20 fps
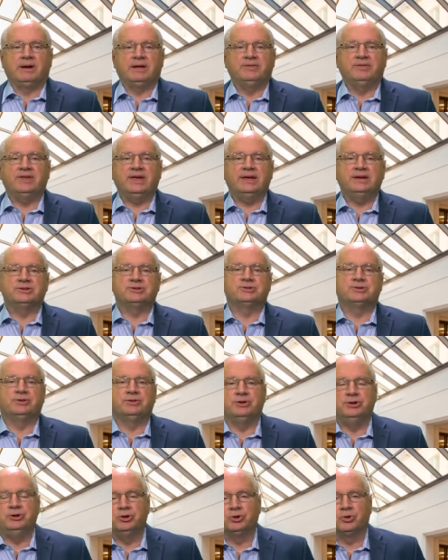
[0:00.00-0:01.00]
thanks to the
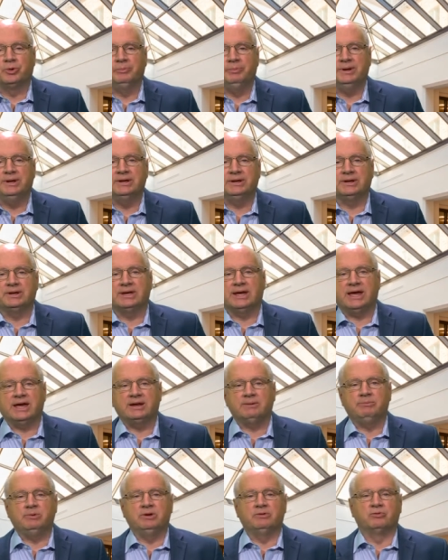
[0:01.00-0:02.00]
European
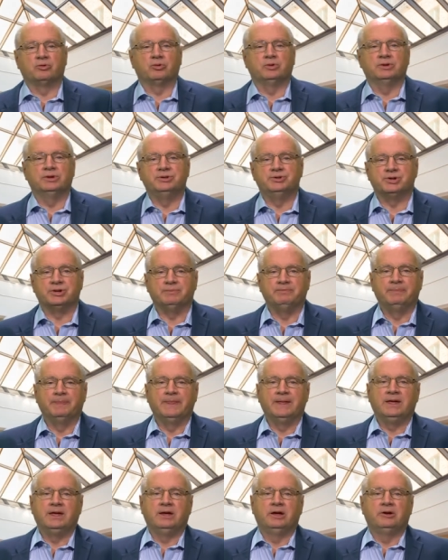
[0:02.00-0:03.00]
Academy of Religion
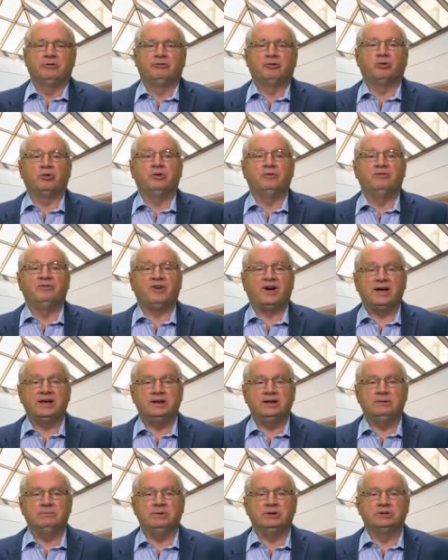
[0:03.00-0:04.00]
for
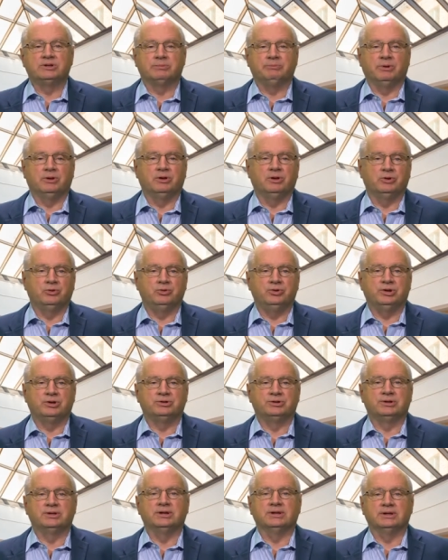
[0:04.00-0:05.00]
inviting me to Bologna
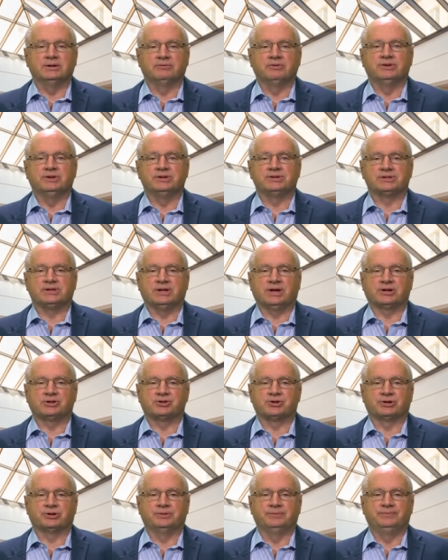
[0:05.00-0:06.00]
to deliver this
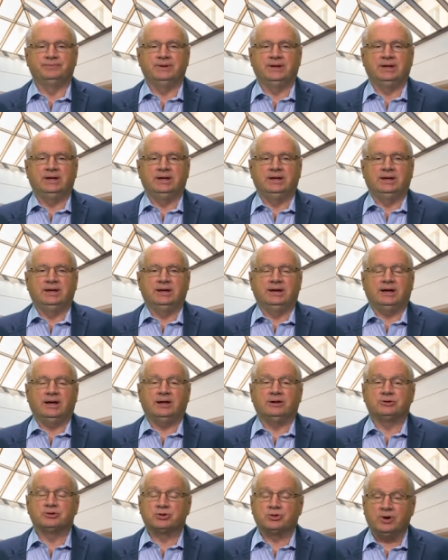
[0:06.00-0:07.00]
lecture.
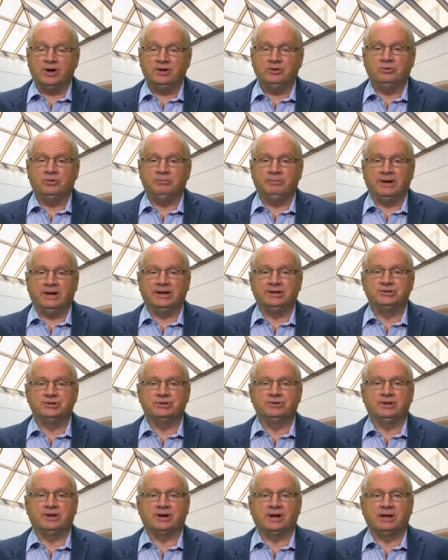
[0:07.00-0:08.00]
I'll try to imagine
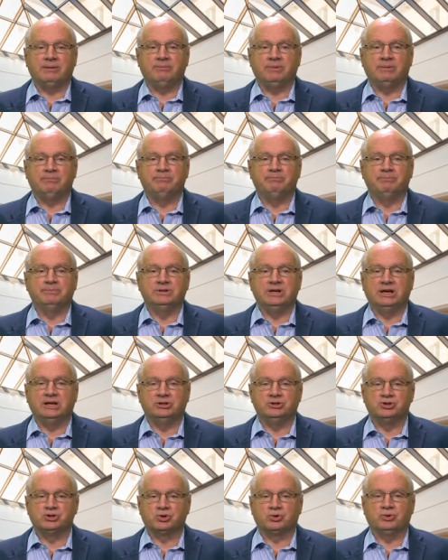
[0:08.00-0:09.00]
that I'm in
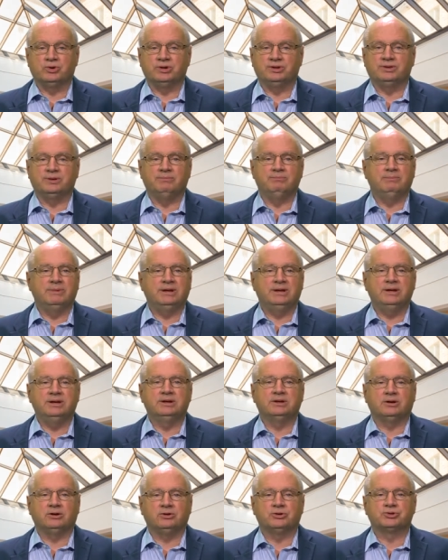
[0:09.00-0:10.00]
enjoying the many
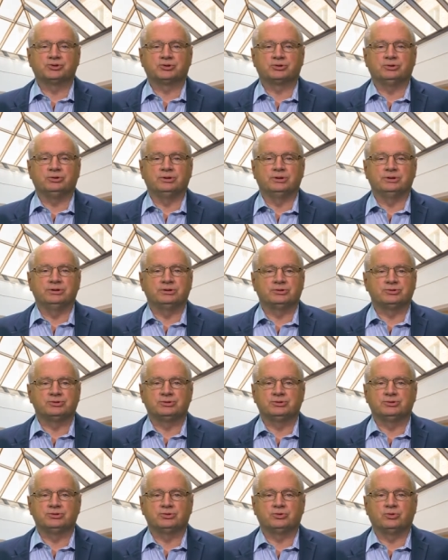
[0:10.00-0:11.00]
cultural and
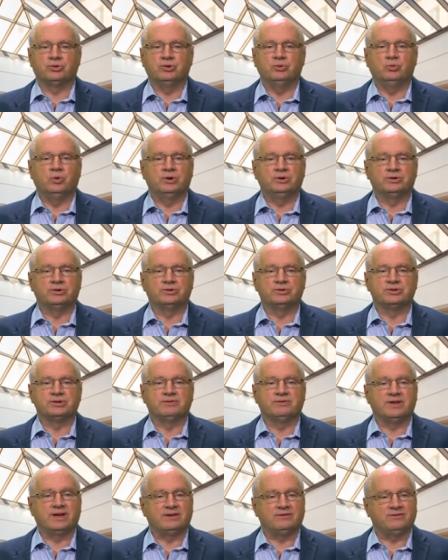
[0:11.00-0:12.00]
gustatory wonders of
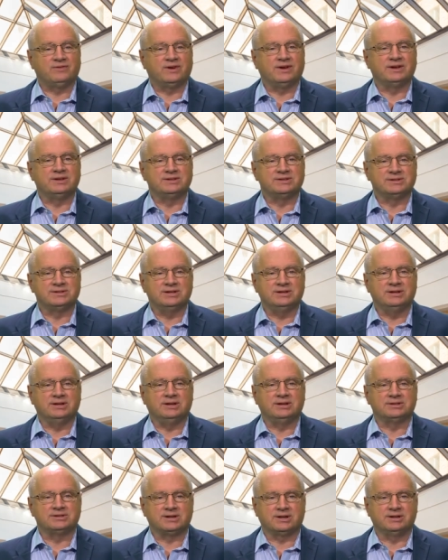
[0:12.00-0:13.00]
that fine city
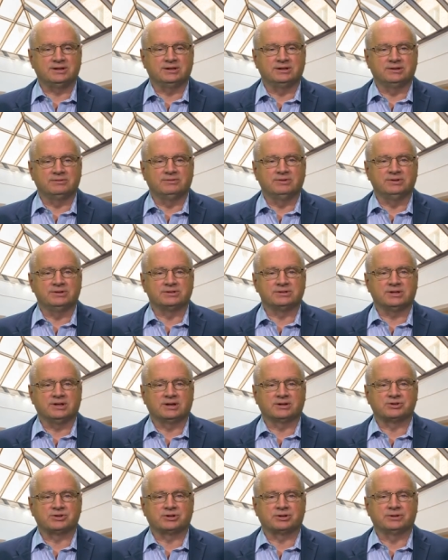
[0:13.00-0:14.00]
as I deliver this
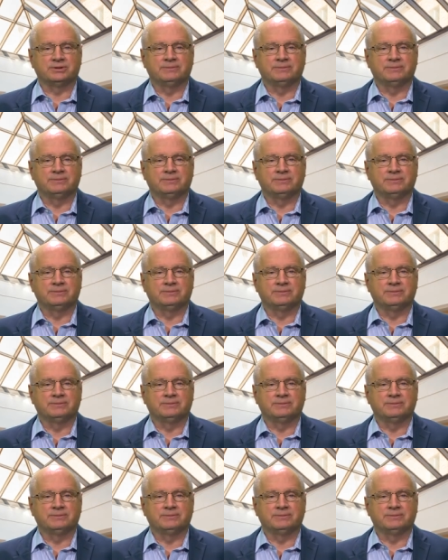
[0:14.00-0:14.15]
lecture.